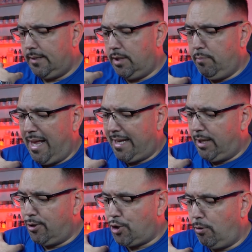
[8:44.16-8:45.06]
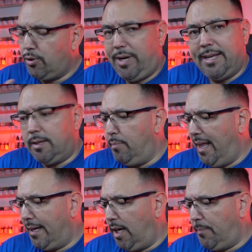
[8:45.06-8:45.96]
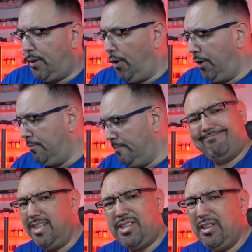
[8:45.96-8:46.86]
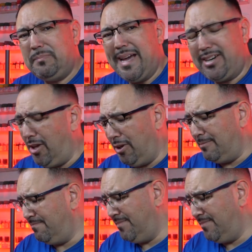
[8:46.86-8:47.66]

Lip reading: the black inner shoulder and the black upper arm doesn't look bad at all.